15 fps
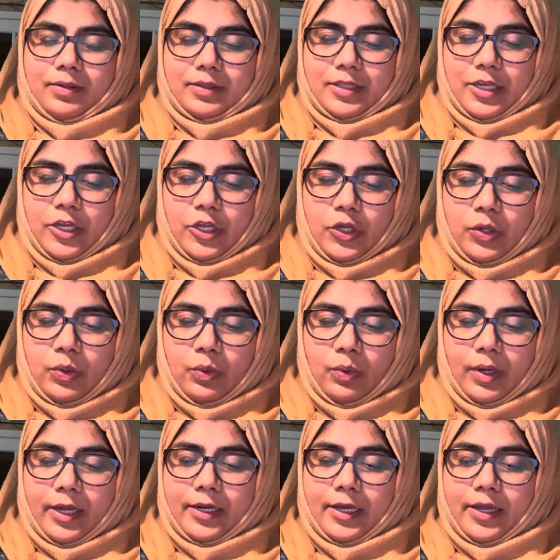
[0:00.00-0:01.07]
Thank you,
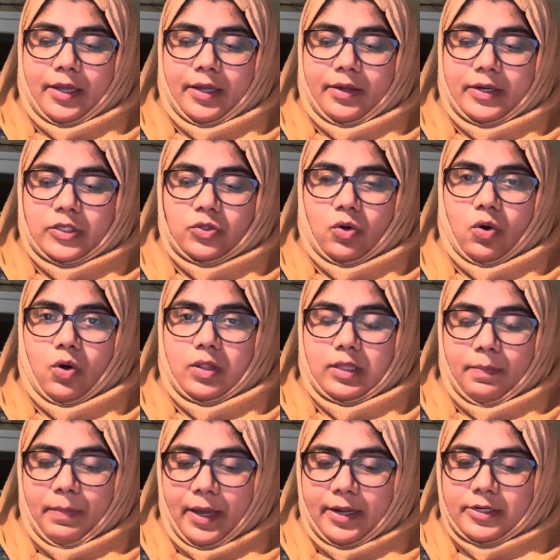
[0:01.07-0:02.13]
and I encourage all the
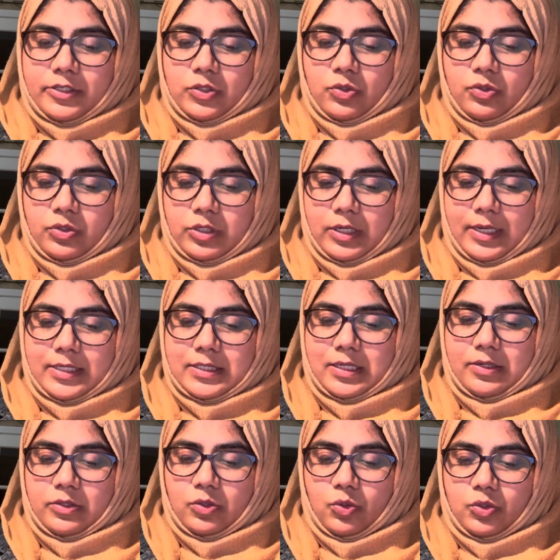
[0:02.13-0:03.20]
parents to utilize the
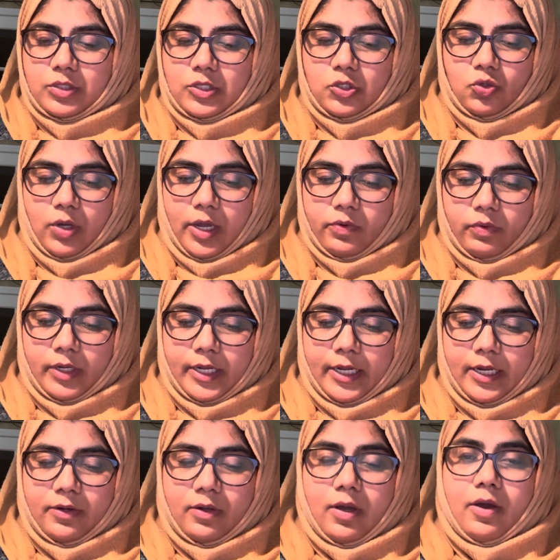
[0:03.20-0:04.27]
resources to
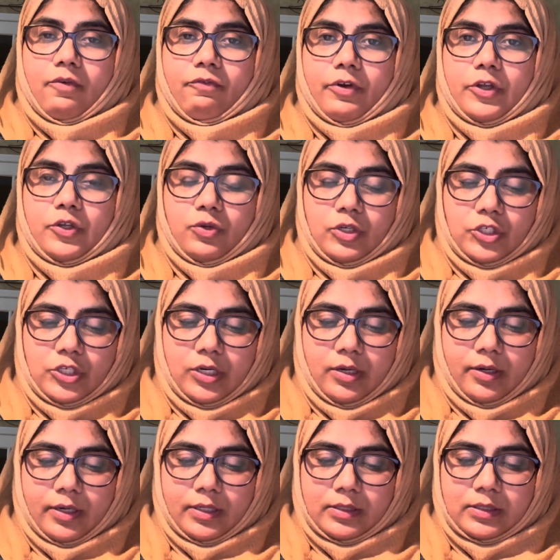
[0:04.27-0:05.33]
advocate for your
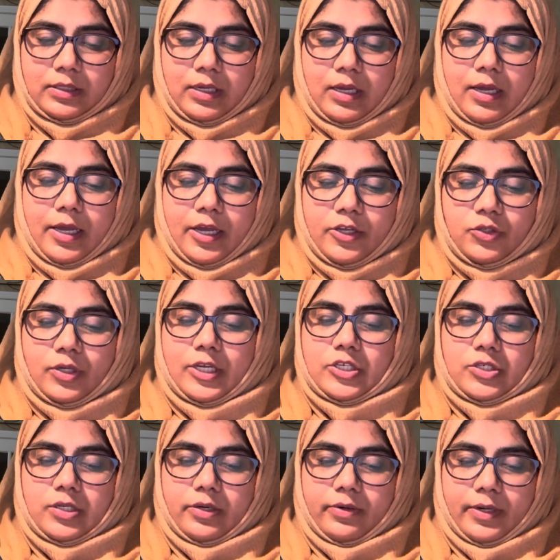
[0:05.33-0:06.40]
children's
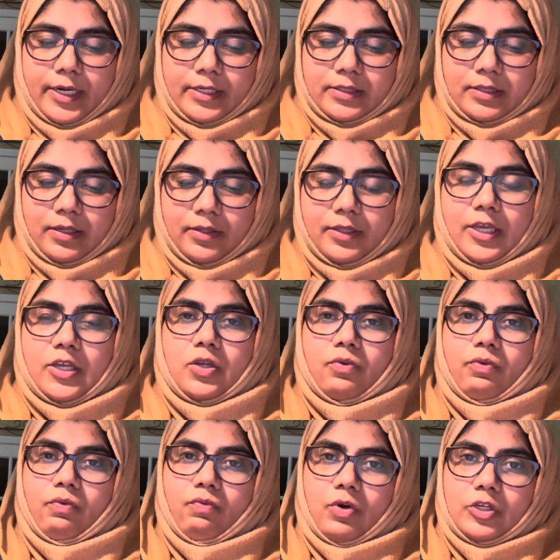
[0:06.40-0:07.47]
educational rights. Thank you
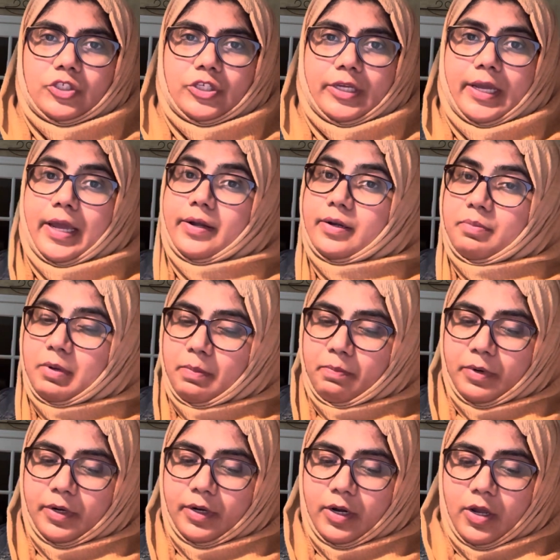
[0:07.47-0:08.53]
for watching, and
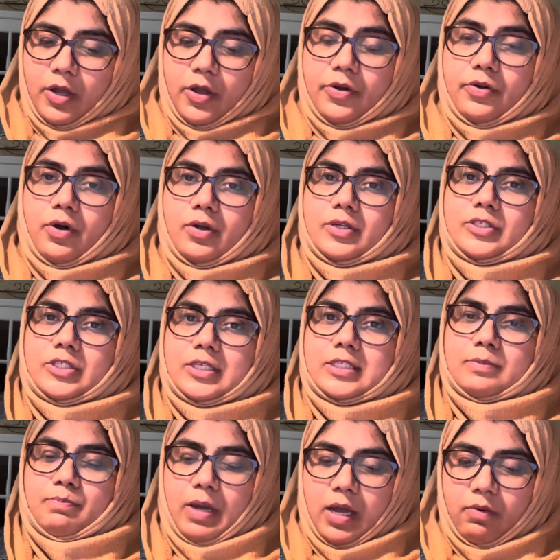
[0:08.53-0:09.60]
remember, knowledge is
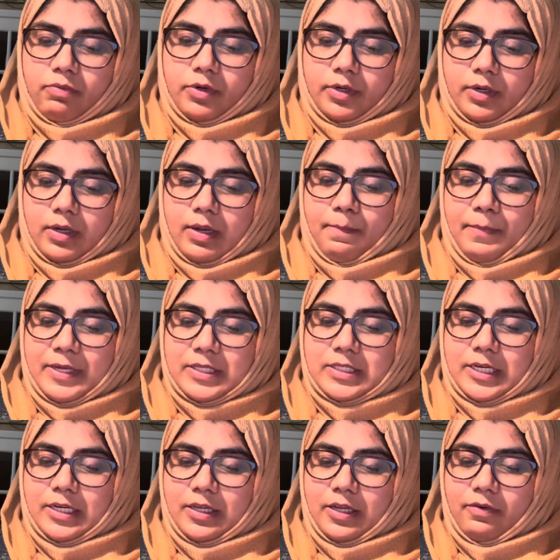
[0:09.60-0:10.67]
power. By
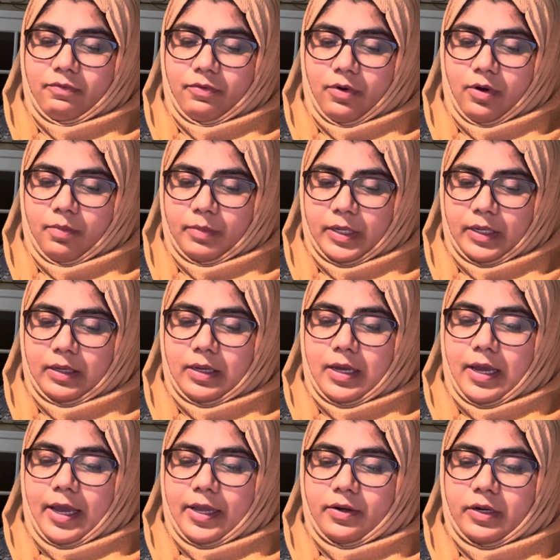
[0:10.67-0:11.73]
studying, informing,
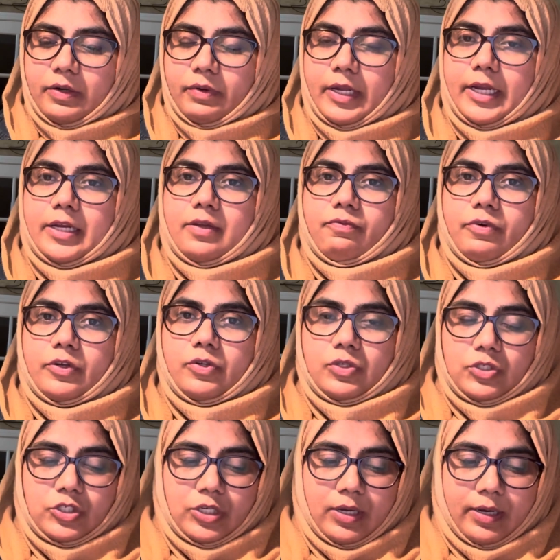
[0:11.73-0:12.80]
and advocating for your
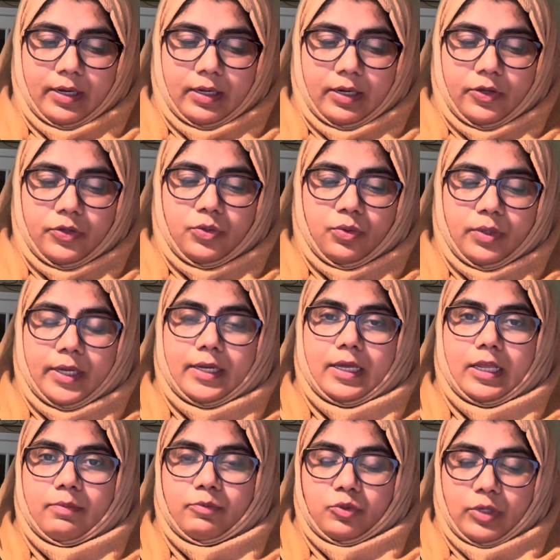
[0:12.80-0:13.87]
child, you can
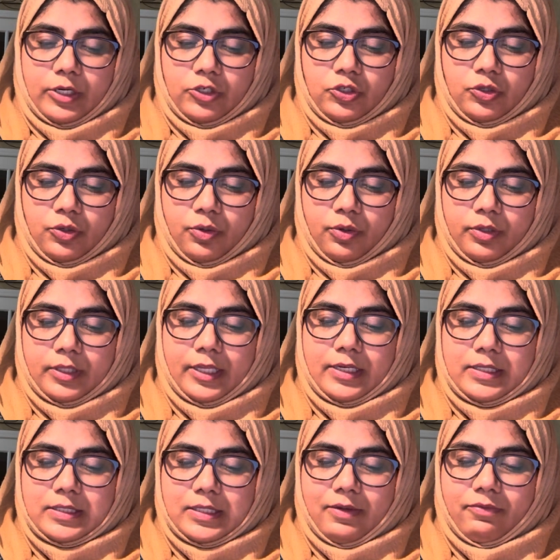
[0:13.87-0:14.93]
help to ensure they
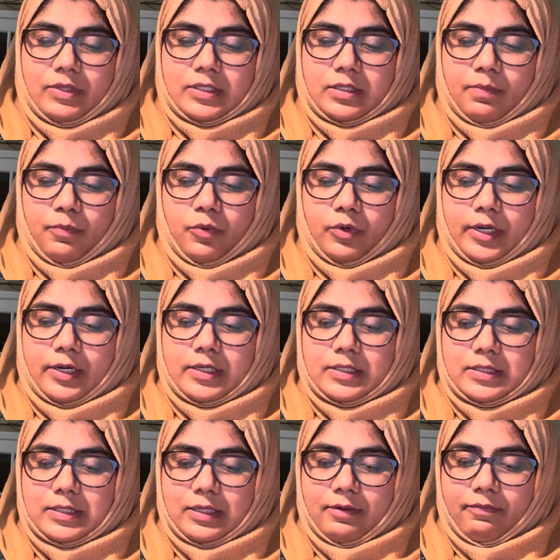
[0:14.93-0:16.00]
receive the support and
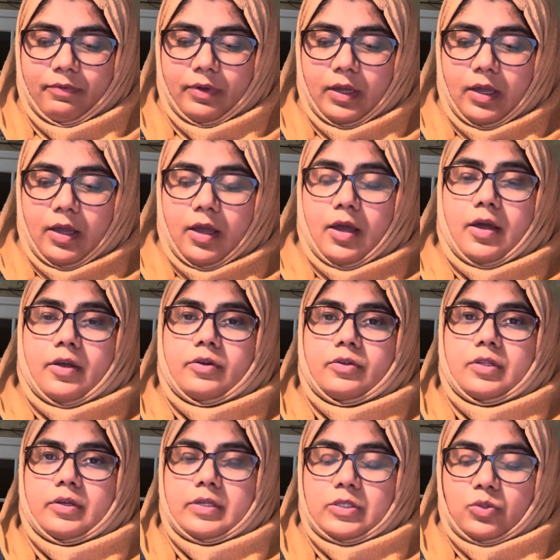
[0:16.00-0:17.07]
receive
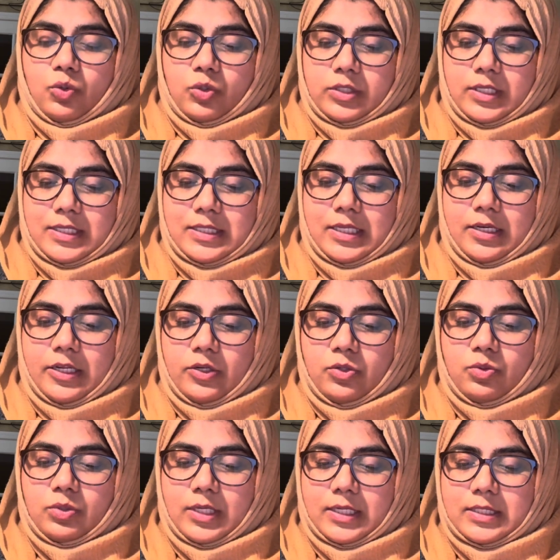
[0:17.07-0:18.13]
the resources they need to
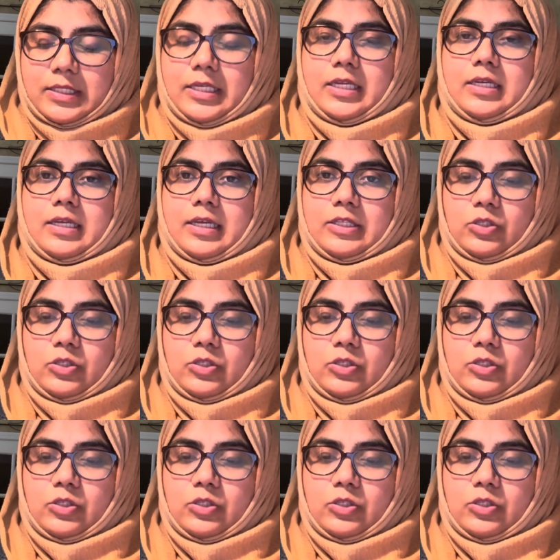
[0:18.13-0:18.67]
succeed in